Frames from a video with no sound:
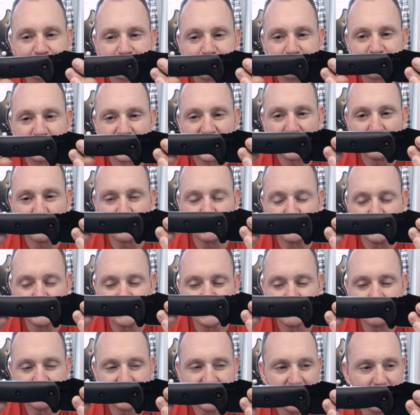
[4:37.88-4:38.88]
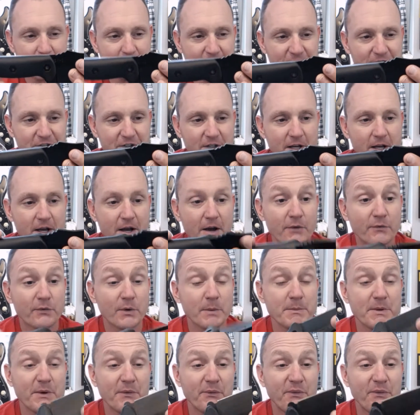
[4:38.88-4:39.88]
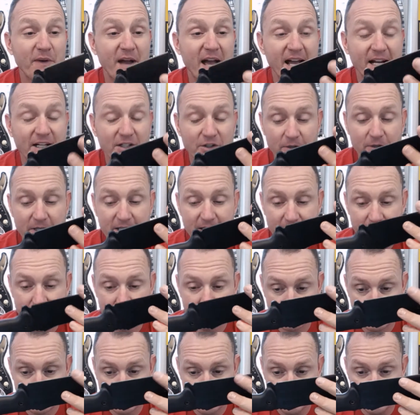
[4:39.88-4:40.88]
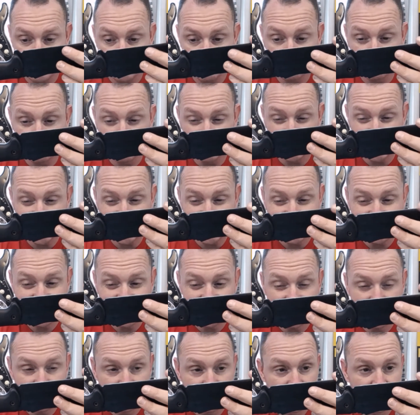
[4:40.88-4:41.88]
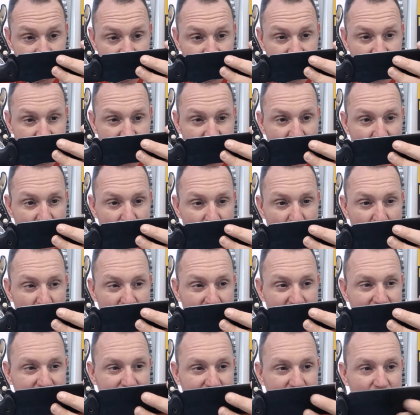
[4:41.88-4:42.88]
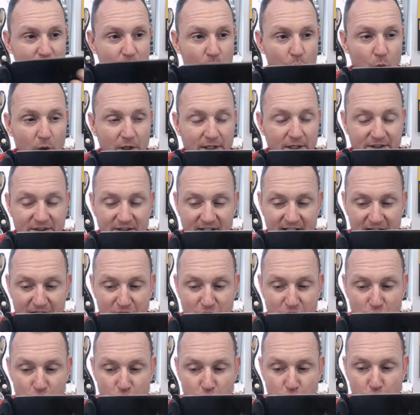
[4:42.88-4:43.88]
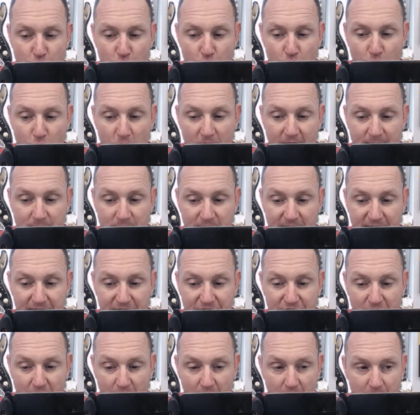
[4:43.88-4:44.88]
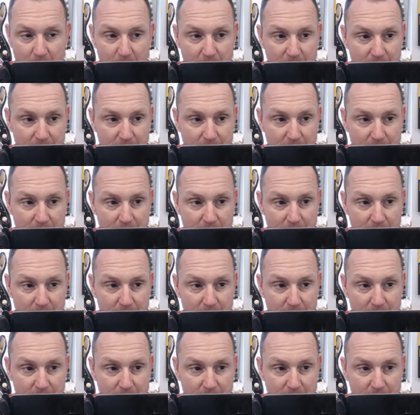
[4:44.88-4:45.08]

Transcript: It'll do some damage. From the factory, the blade was incredibly sharp.